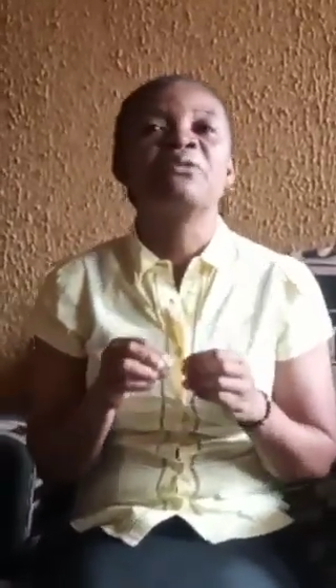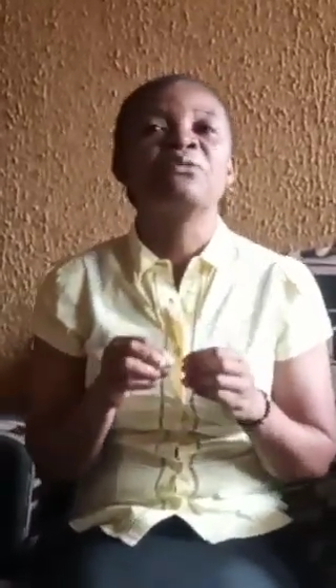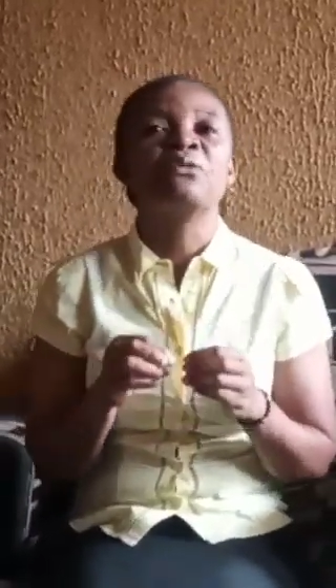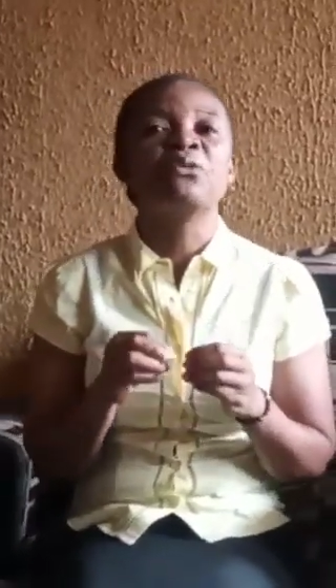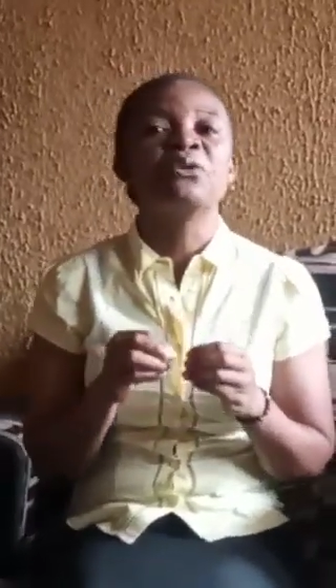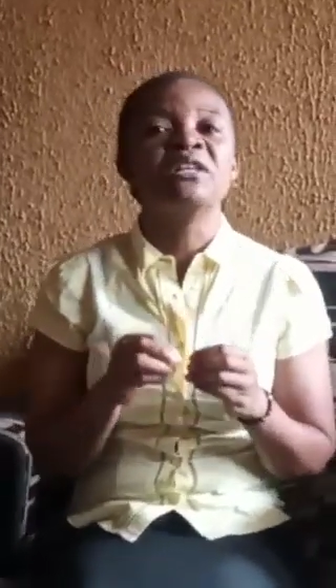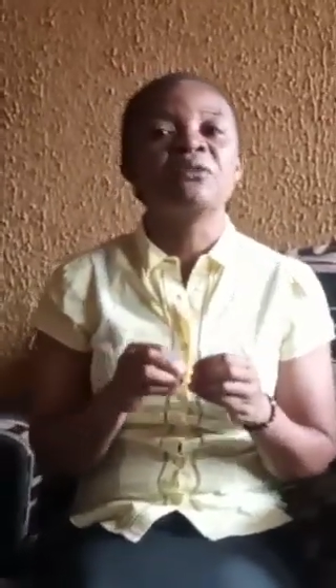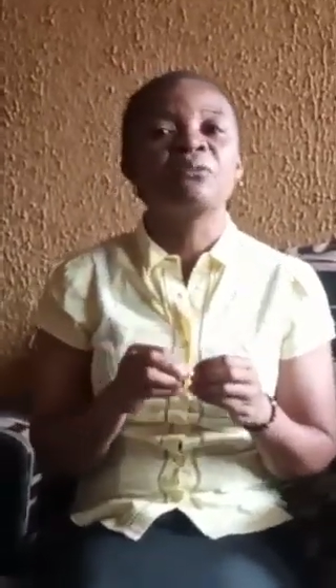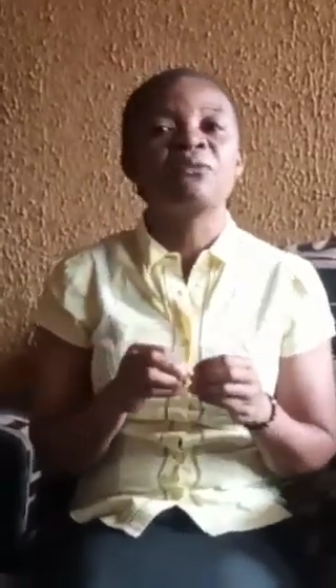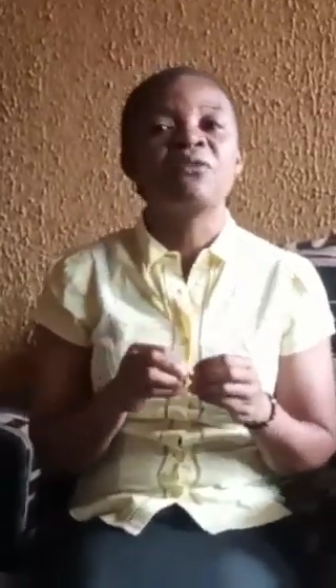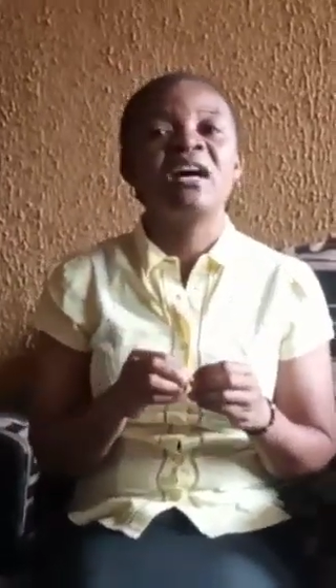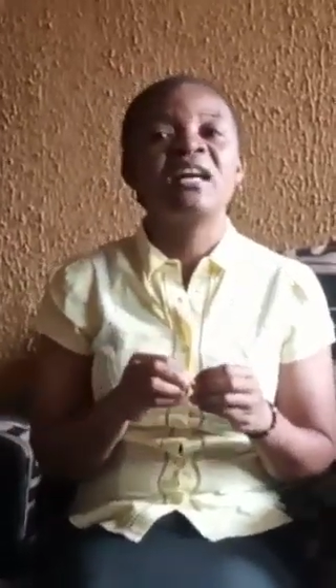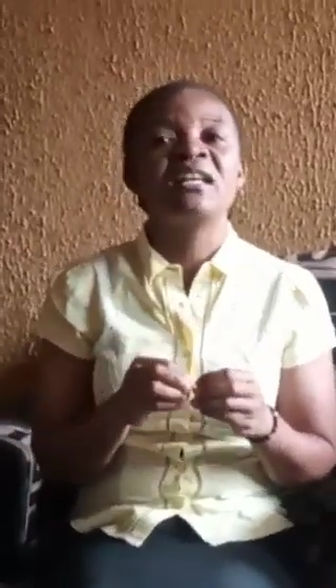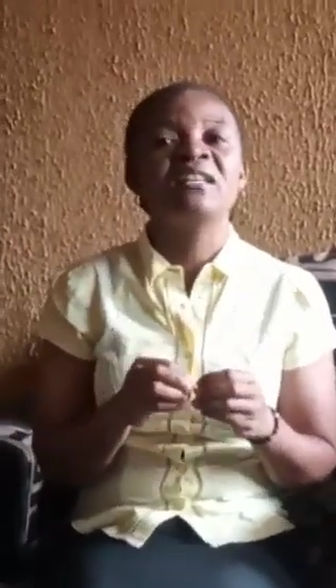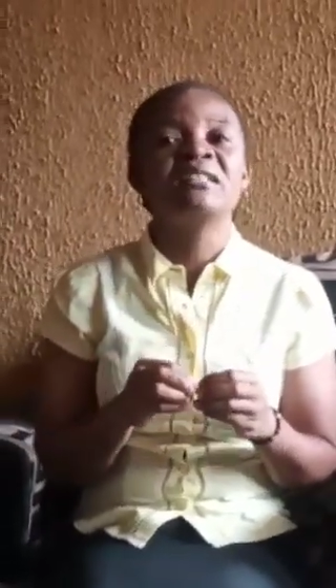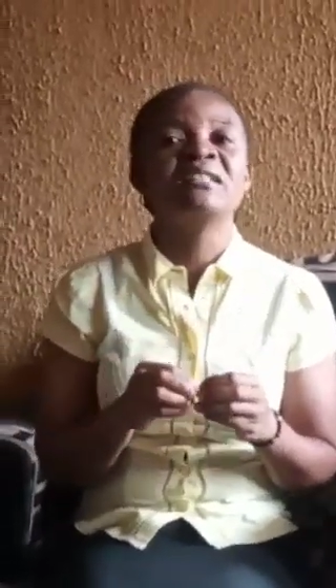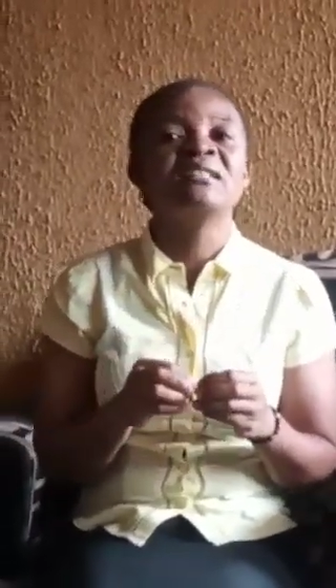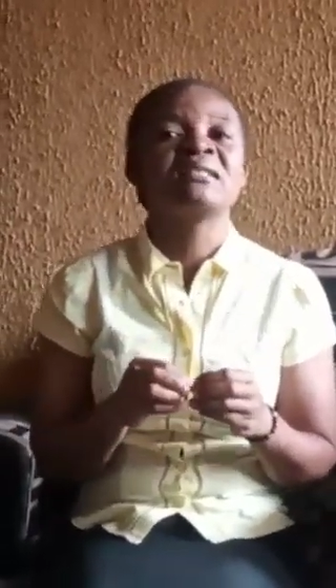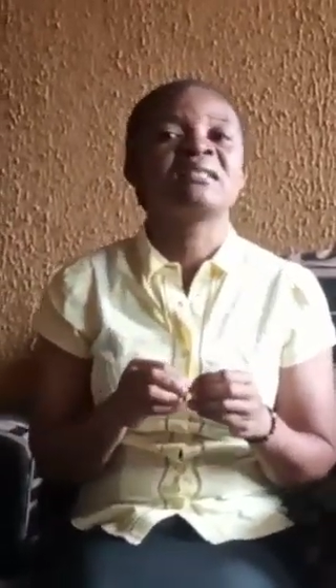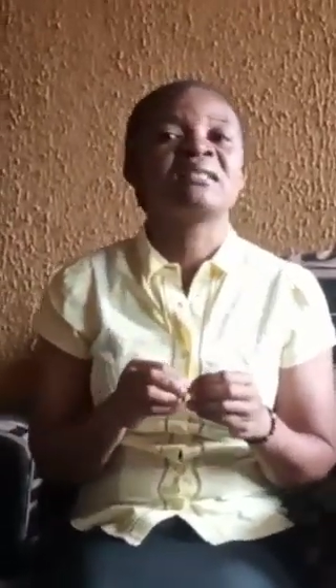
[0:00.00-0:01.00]
we refer
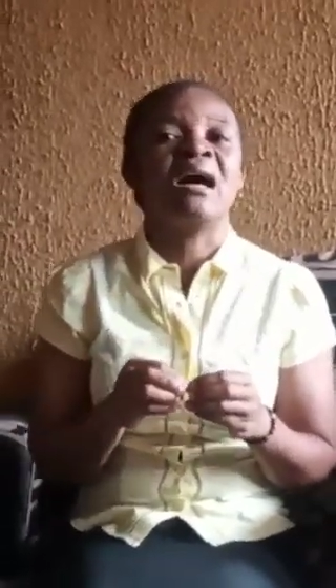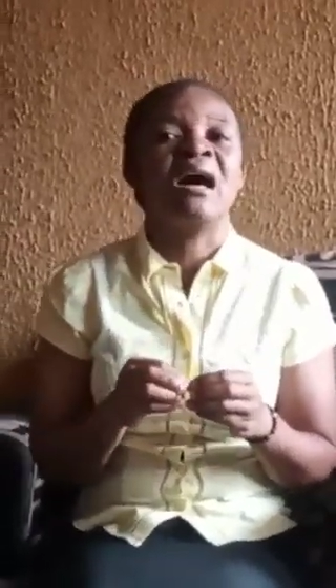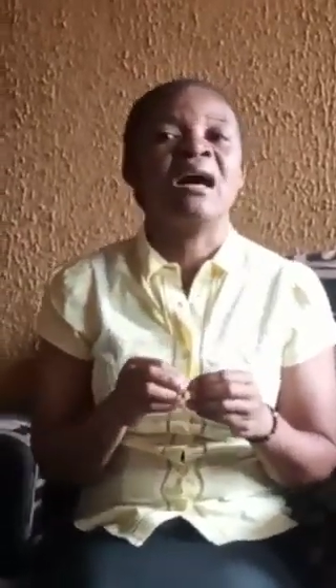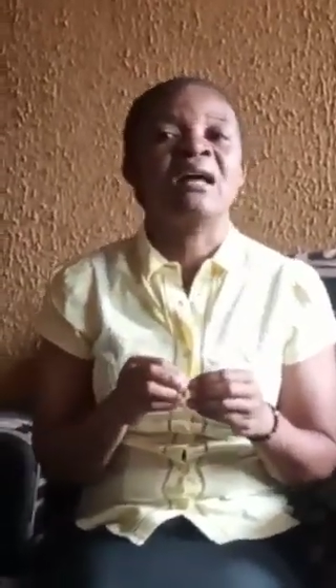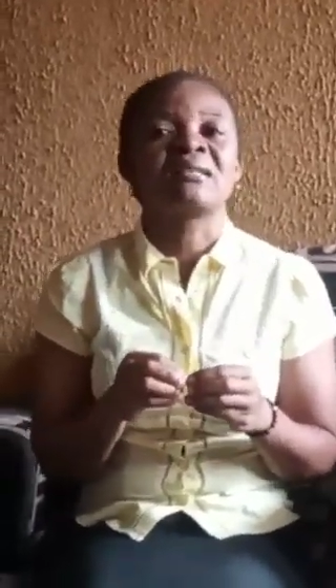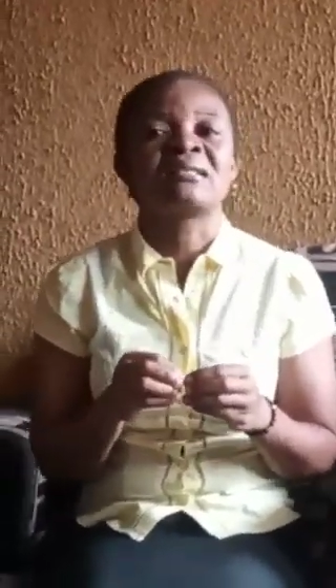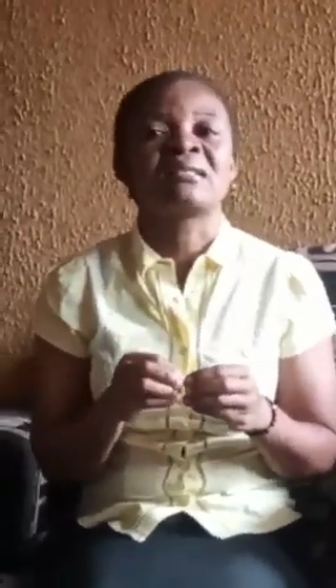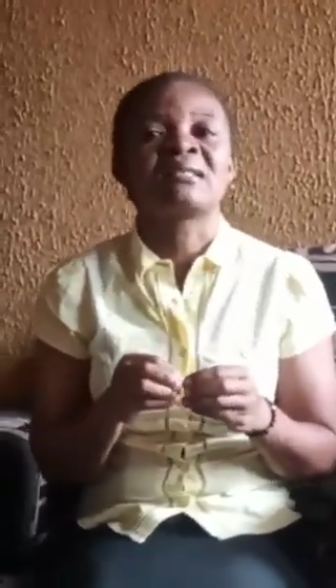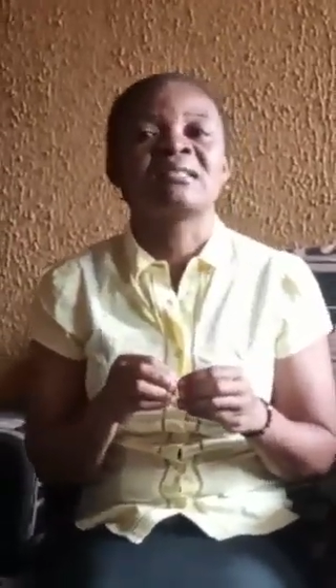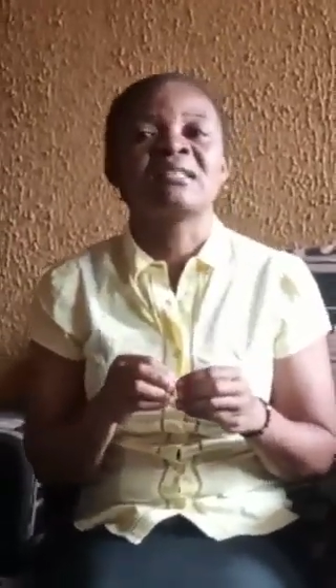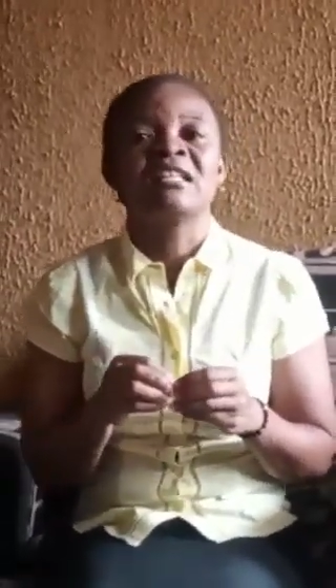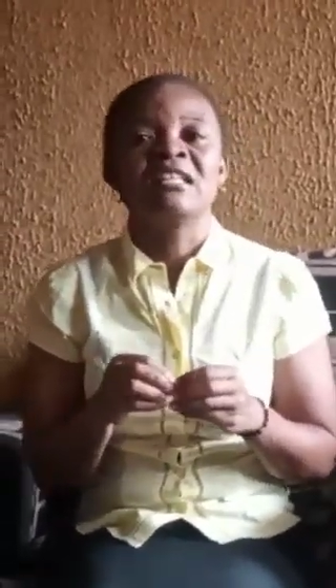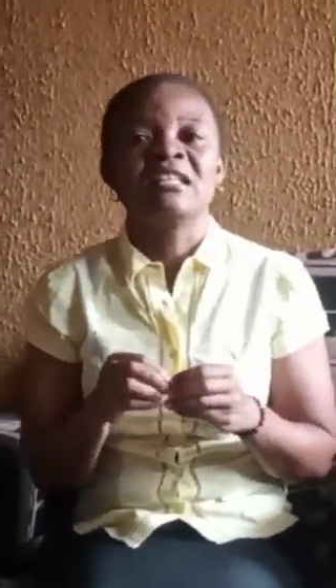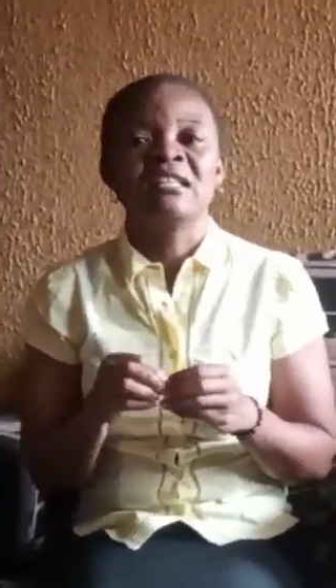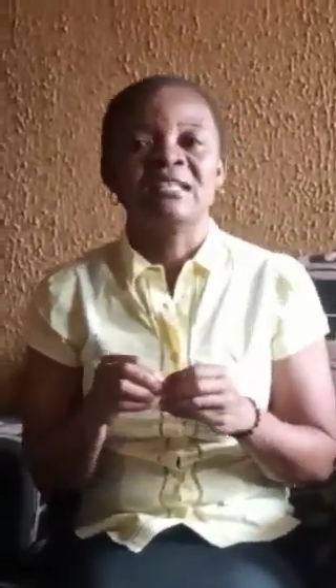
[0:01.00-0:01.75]
it as